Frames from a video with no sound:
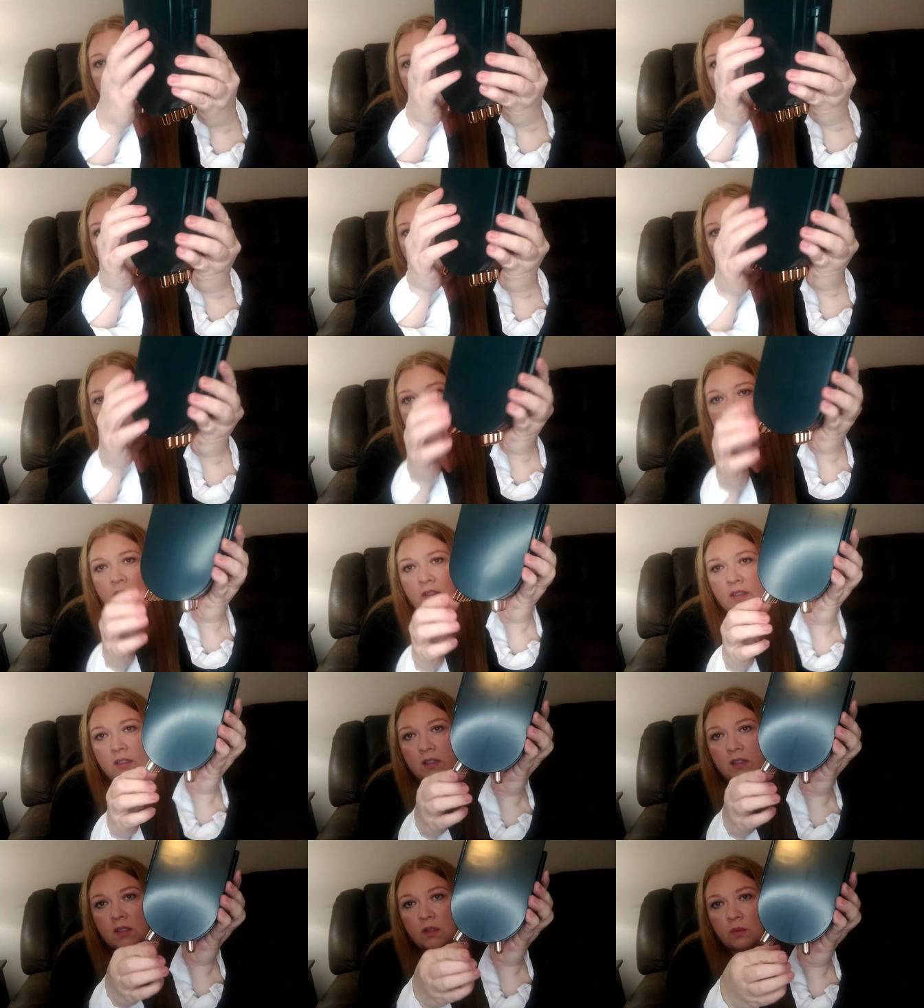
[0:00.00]
then here
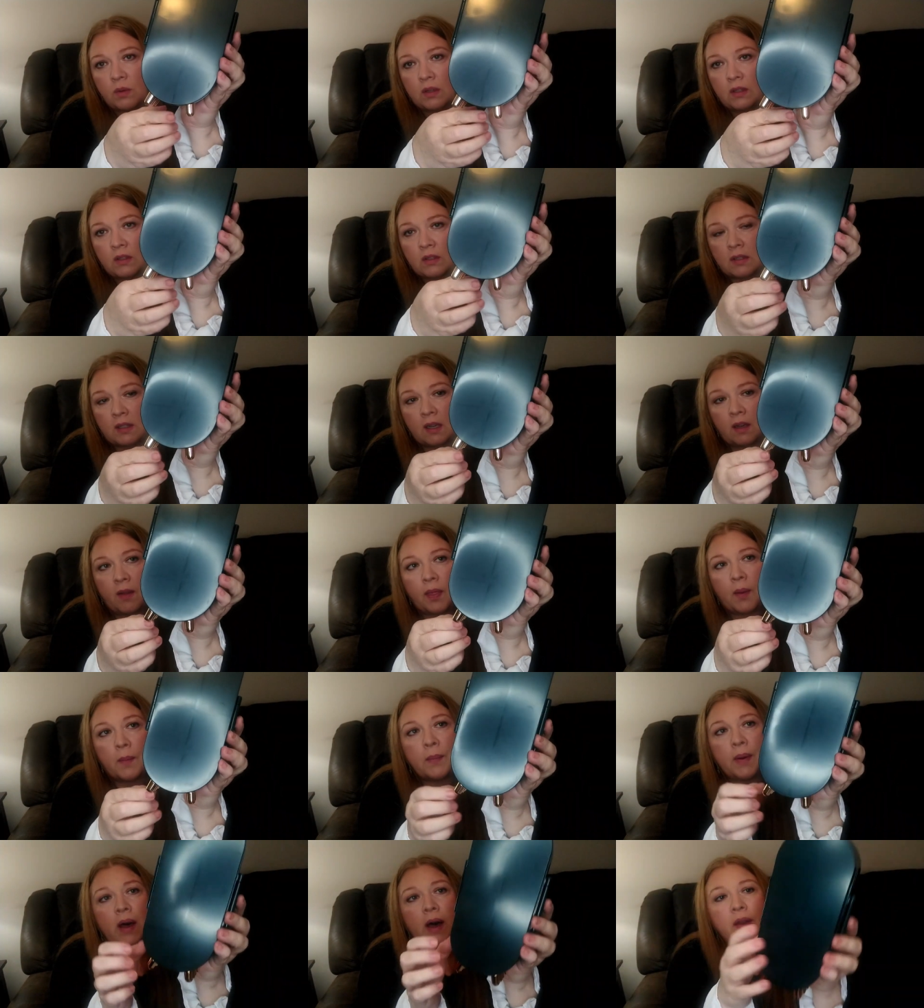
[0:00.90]
is what it looks like on the
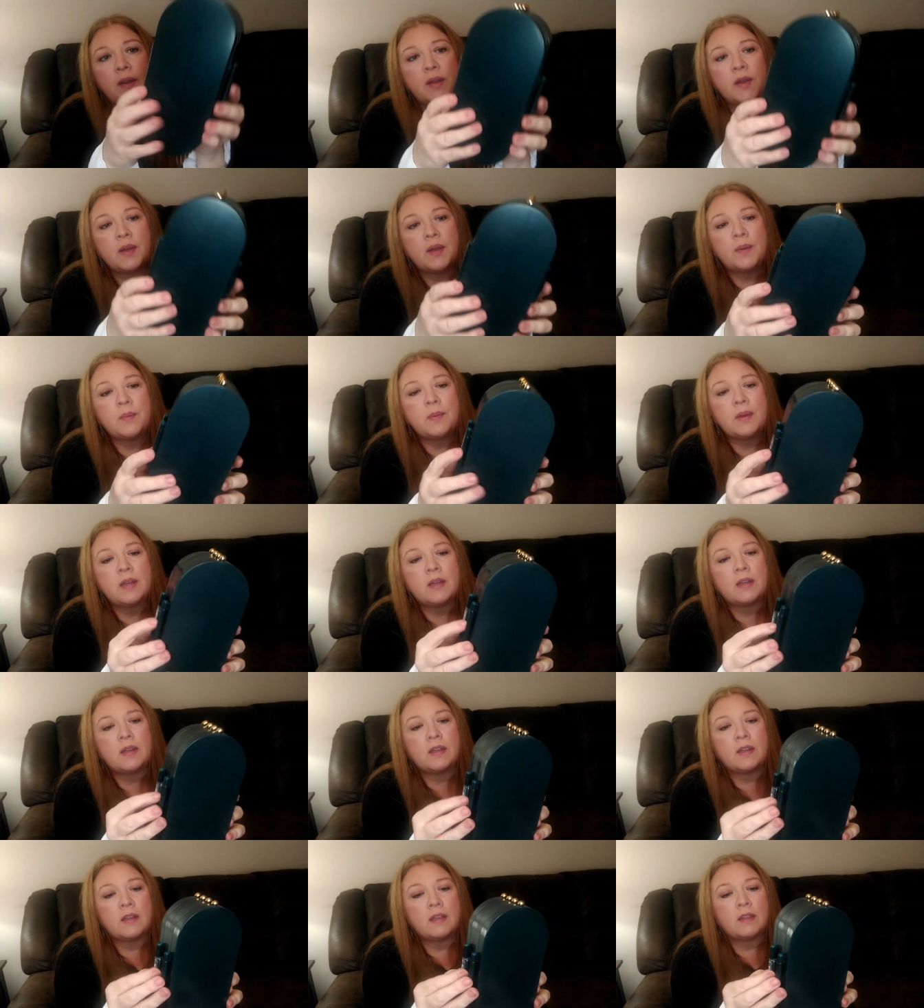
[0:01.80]
bottom.
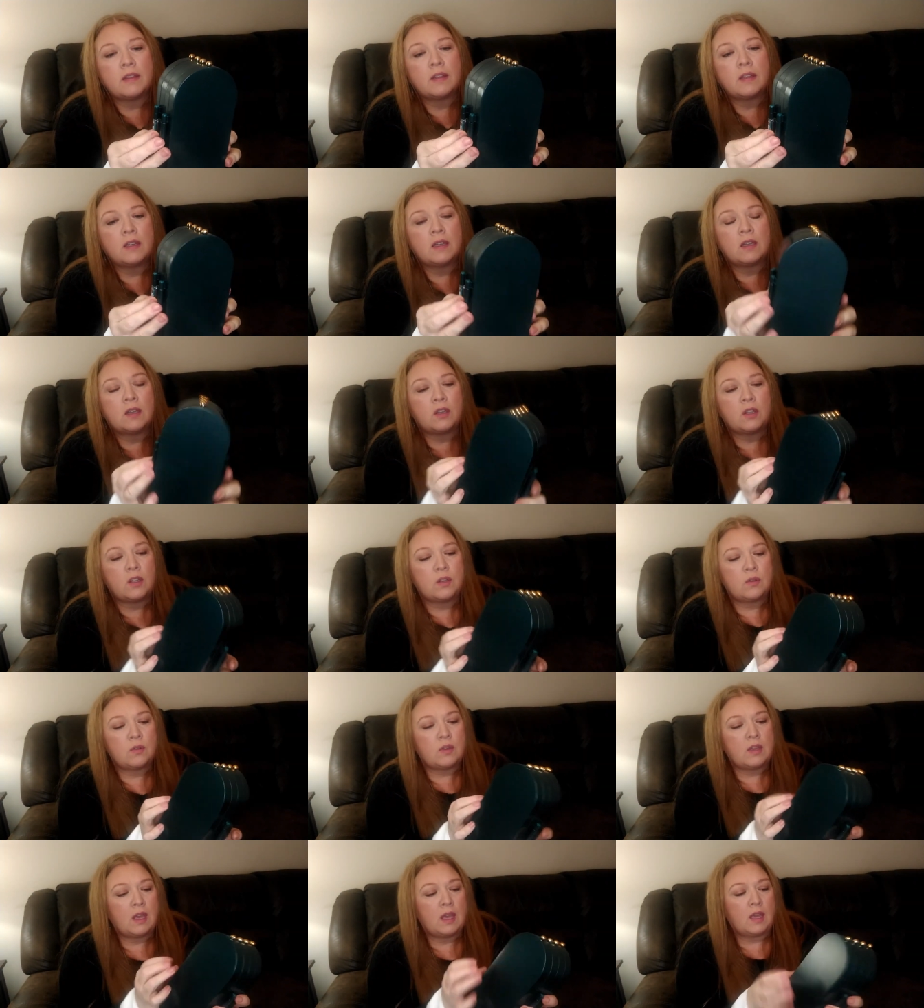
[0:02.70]
And then
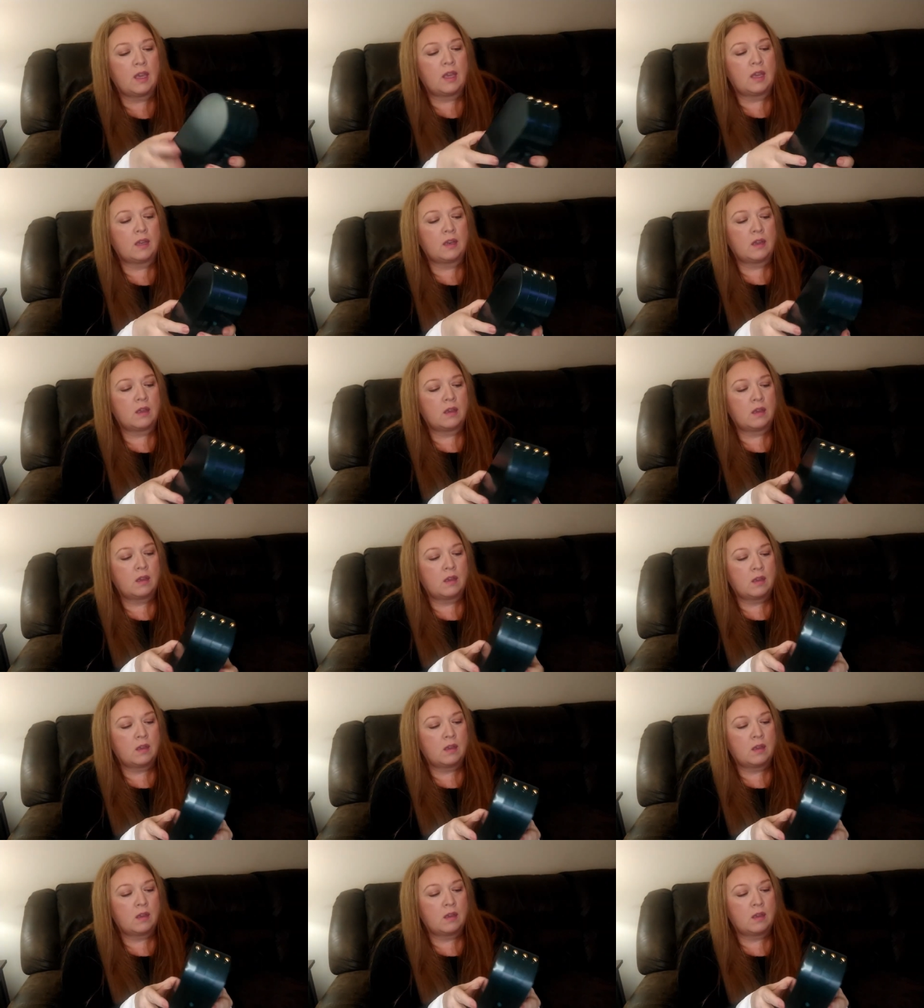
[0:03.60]
you can